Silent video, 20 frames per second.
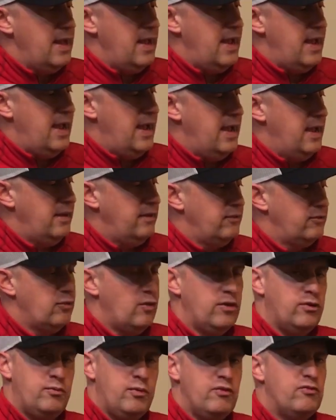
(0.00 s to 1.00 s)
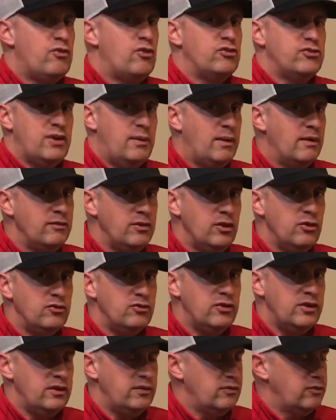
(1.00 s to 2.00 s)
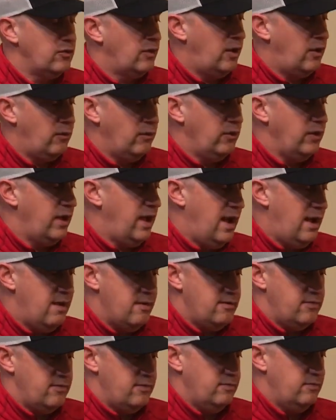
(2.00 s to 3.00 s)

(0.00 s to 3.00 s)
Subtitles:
and so it's the first time I've used it, so I don't really have